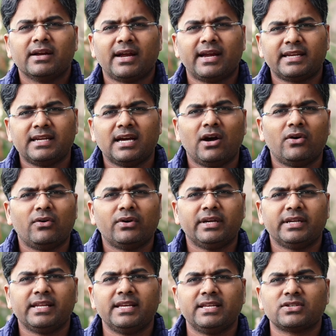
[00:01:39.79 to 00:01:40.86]
Right now
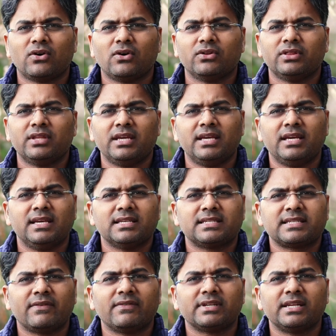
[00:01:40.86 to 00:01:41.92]
it is on the
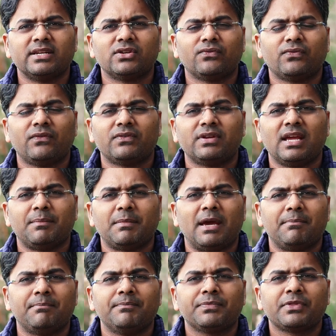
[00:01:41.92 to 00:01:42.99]

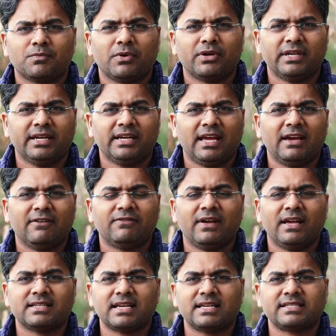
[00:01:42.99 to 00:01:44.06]
17-50mm 2.8F,
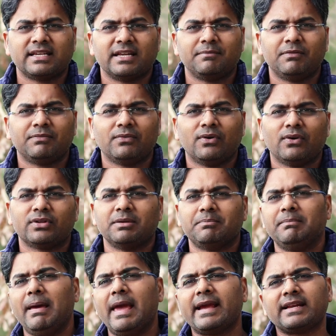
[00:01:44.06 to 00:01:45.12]
as I said before. The
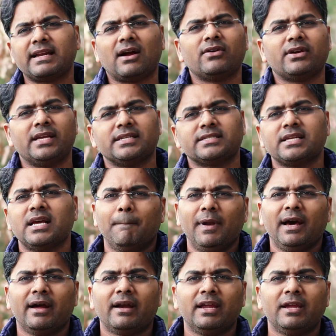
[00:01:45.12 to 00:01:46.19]
background is
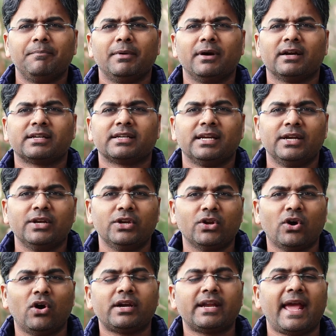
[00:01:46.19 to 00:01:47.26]
blurry, but
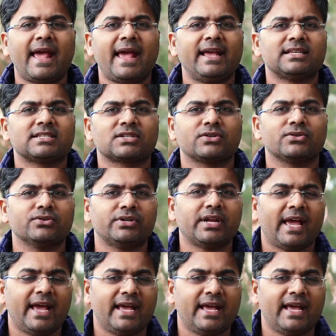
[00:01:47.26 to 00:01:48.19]
not as good